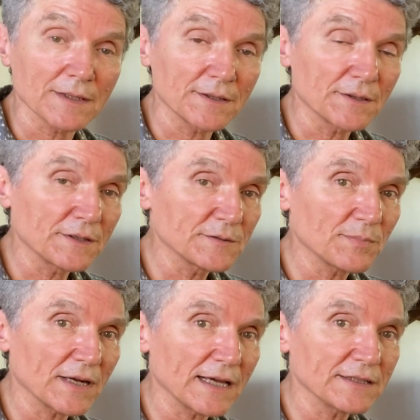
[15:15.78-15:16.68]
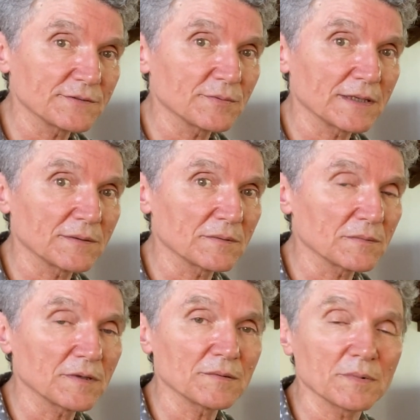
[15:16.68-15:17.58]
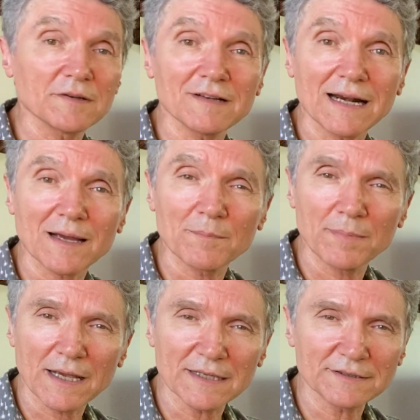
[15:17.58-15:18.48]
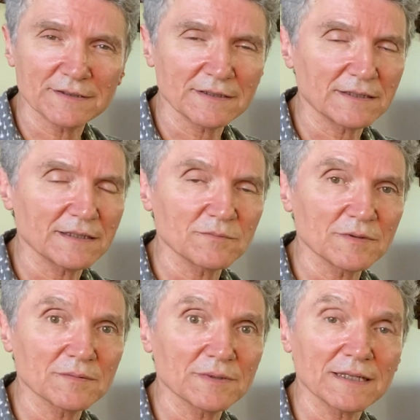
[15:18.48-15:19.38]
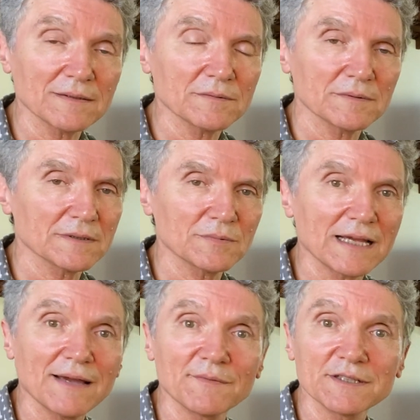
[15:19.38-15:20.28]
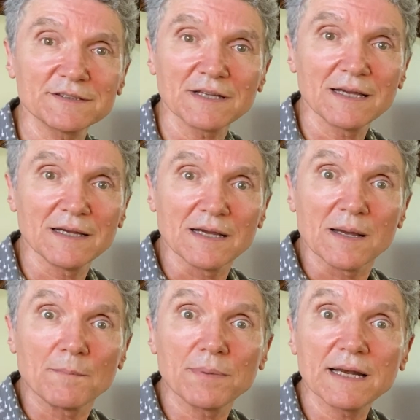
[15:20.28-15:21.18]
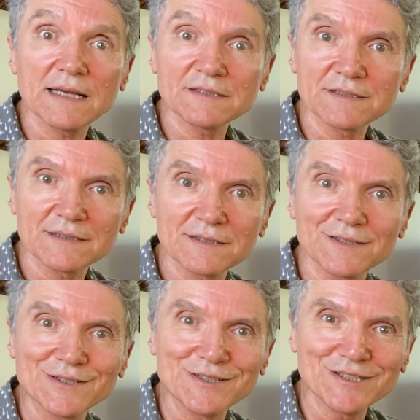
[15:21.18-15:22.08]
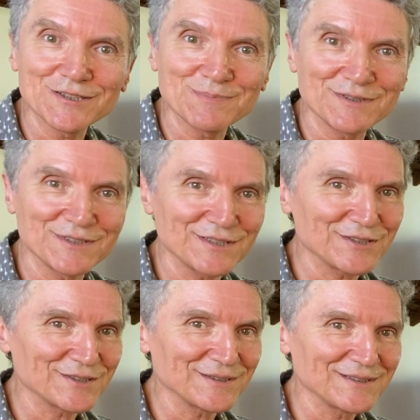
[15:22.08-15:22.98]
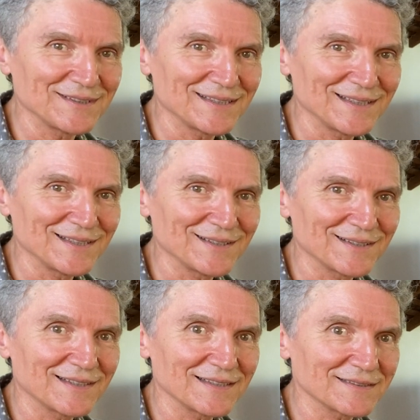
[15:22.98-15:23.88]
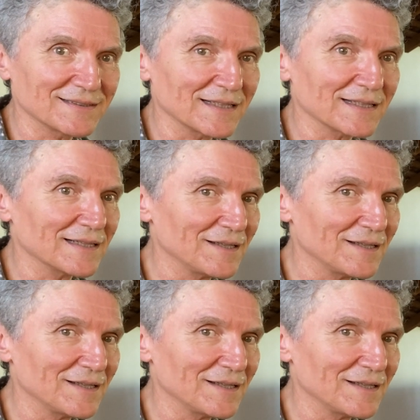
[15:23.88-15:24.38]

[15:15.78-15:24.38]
this place when we're at our best, where we have this pleasant disposition, this like,